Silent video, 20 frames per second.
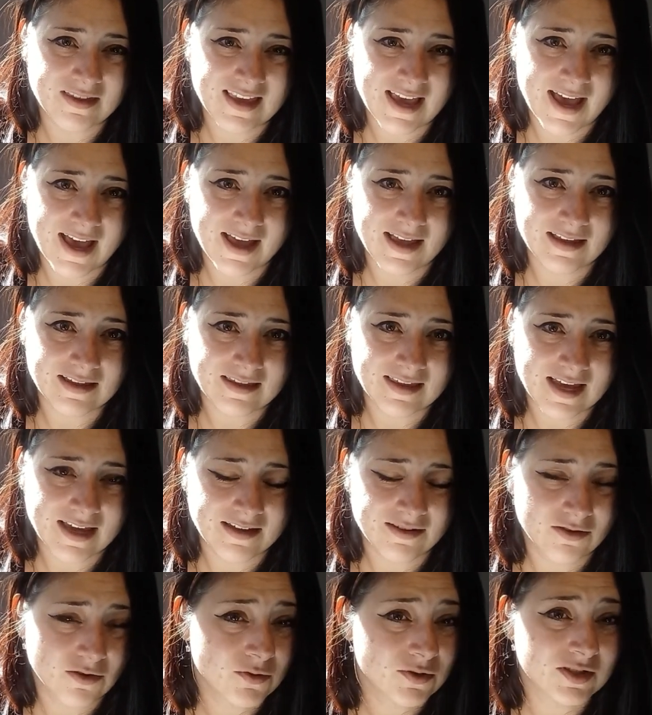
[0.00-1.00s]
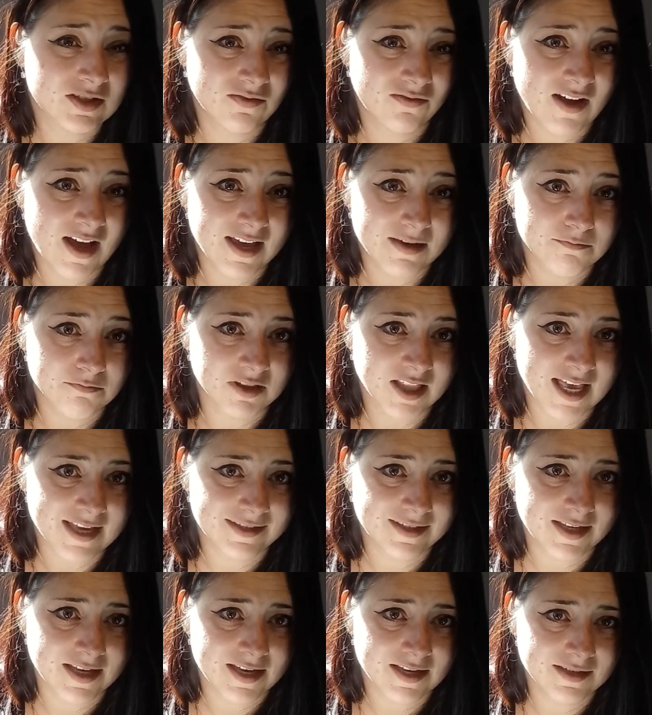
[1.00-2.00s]
that that those divine
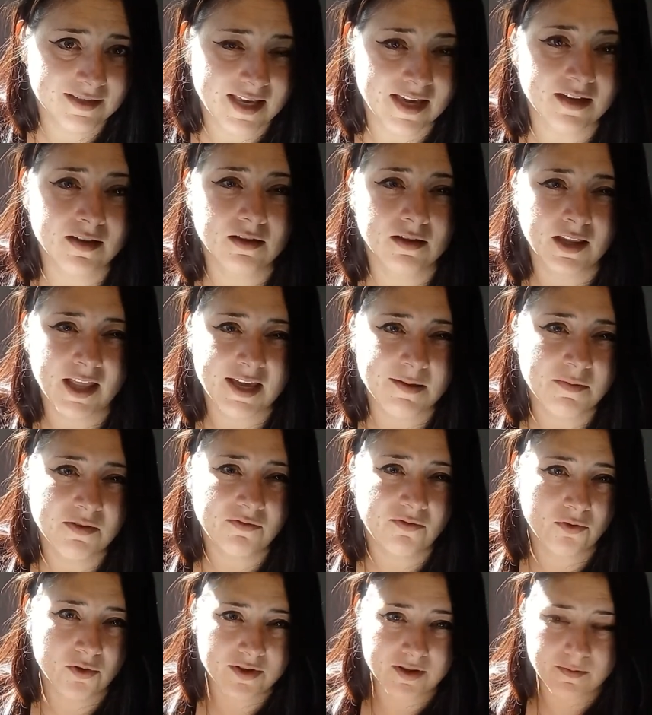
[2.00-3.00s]
blessings, and claim it for